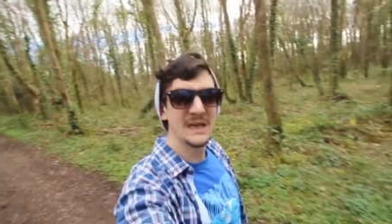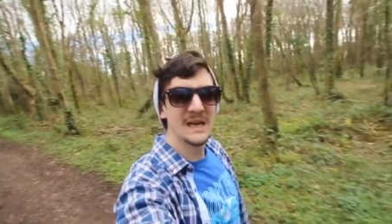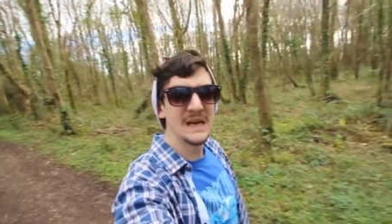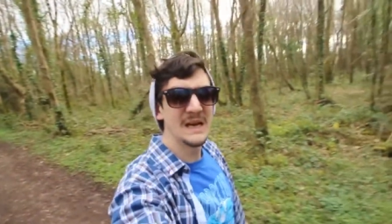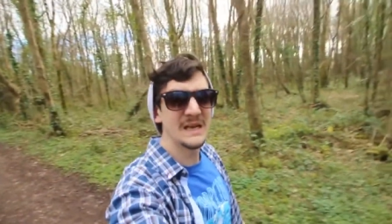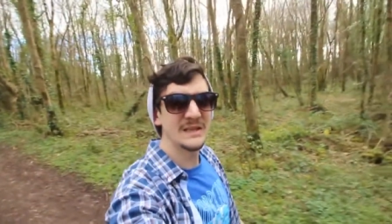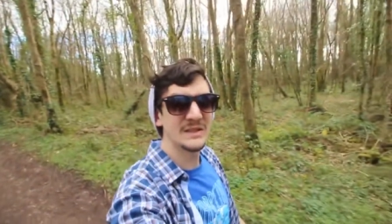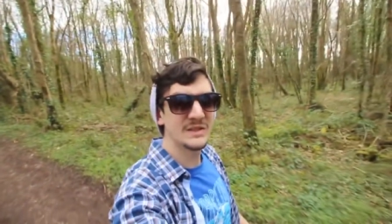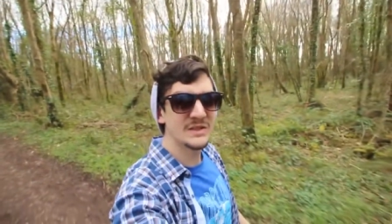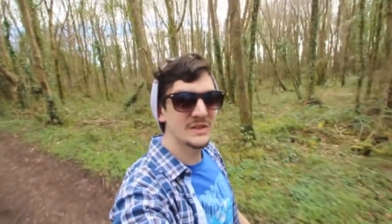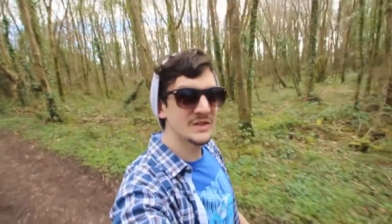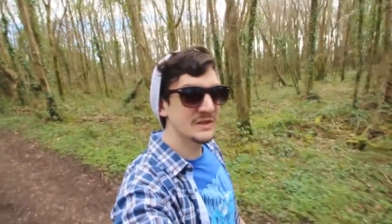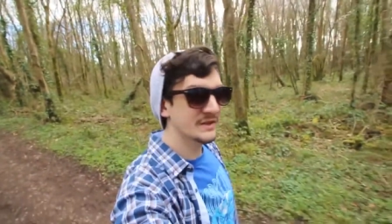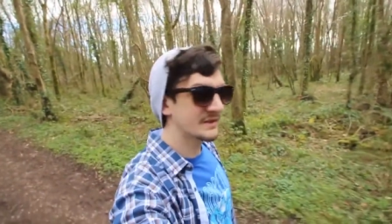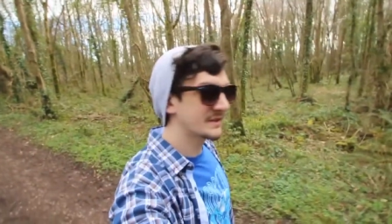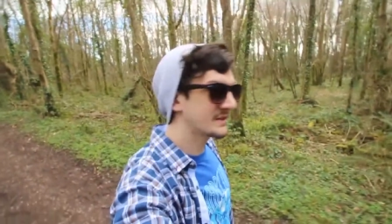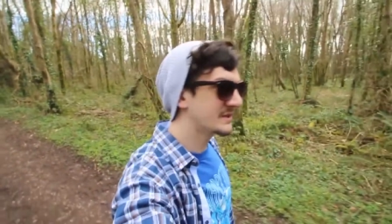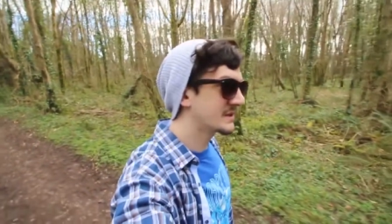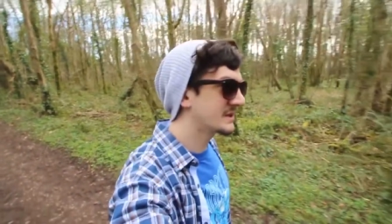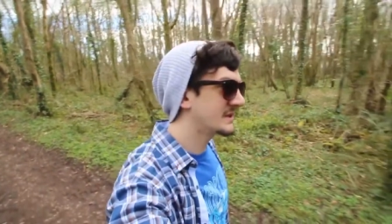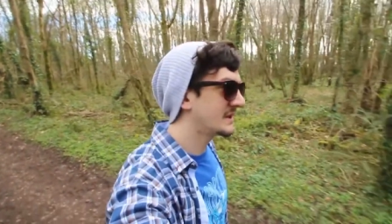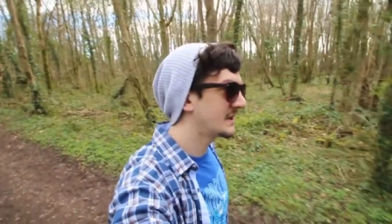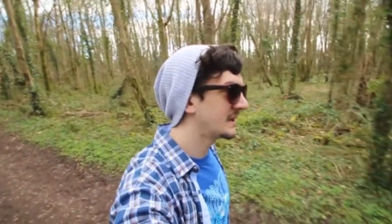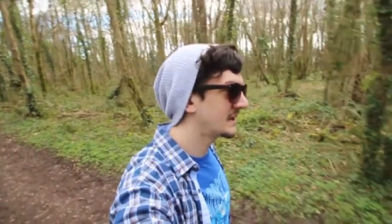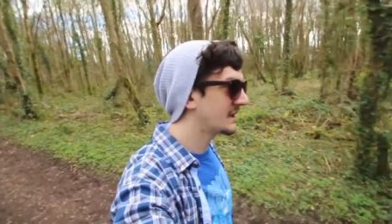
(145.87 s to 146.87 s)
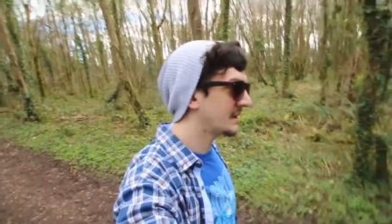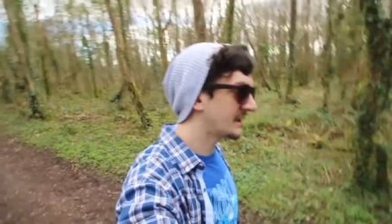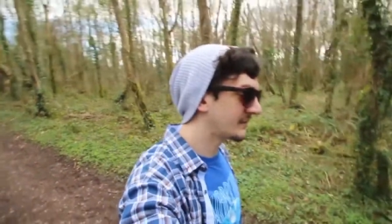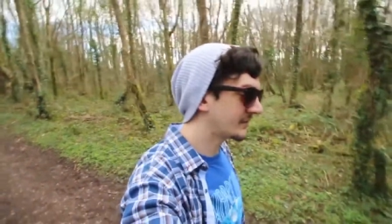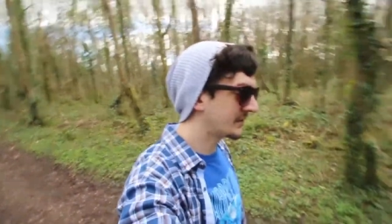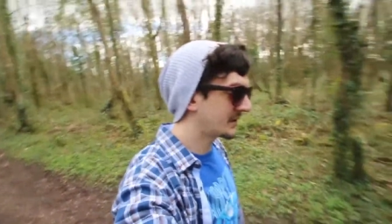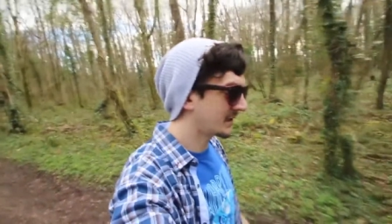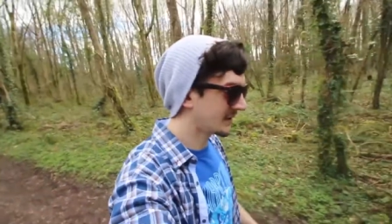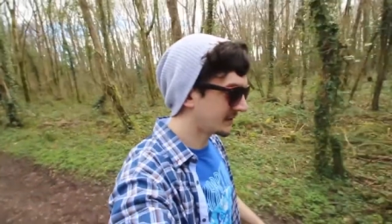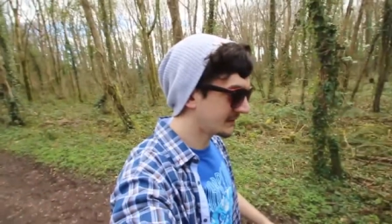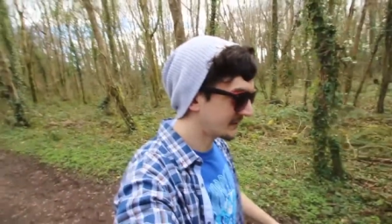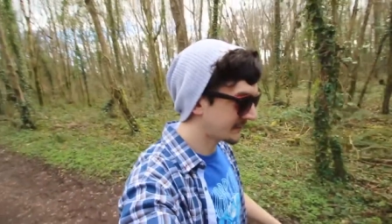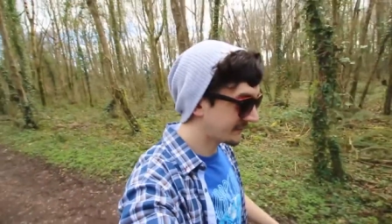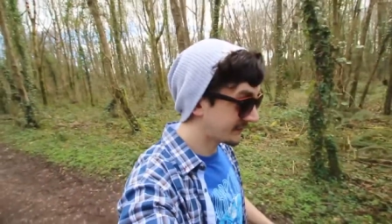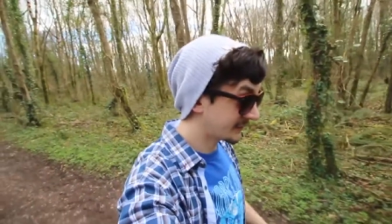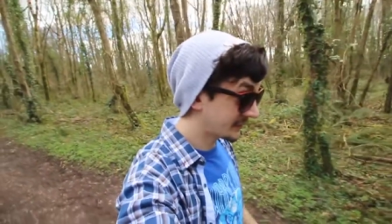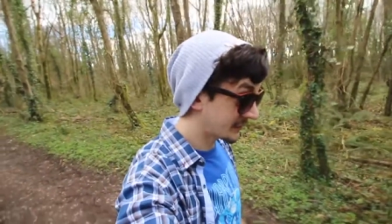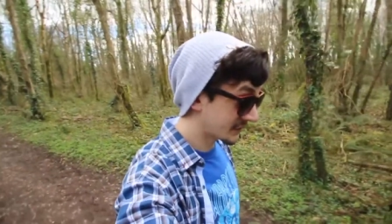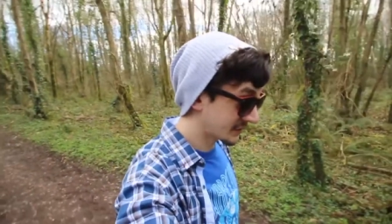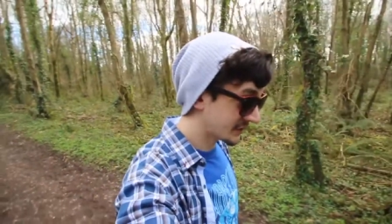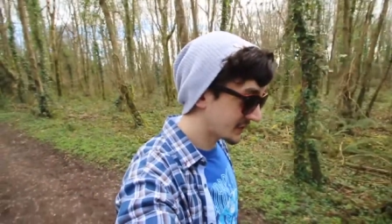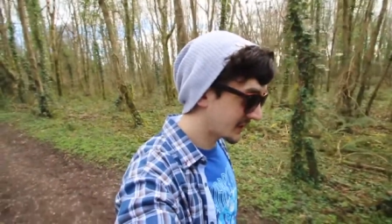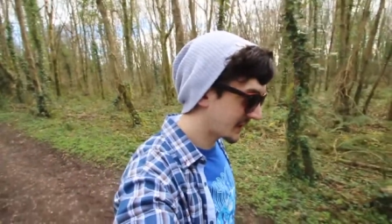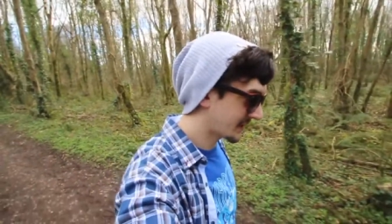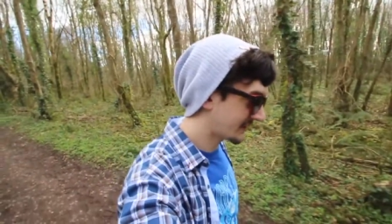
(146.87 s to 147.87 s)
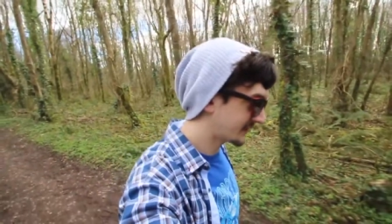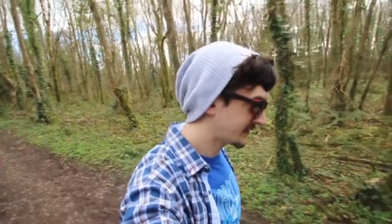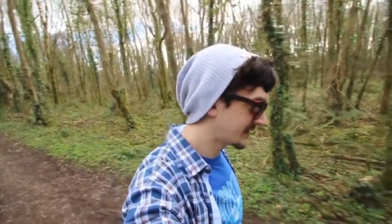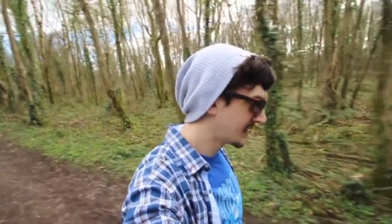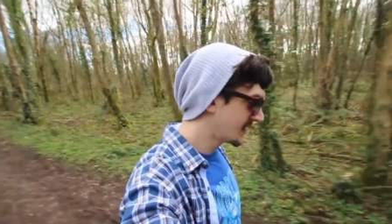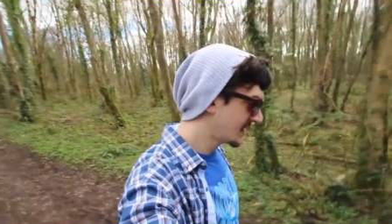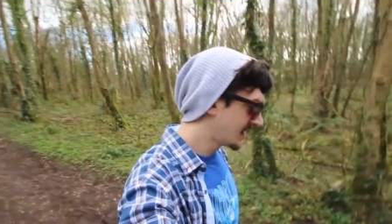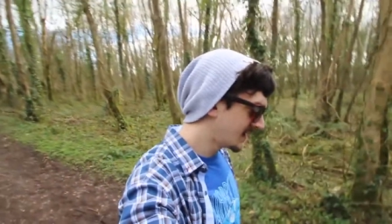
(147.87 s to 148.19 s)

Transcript: It's just, I haven't gotten the footage yet.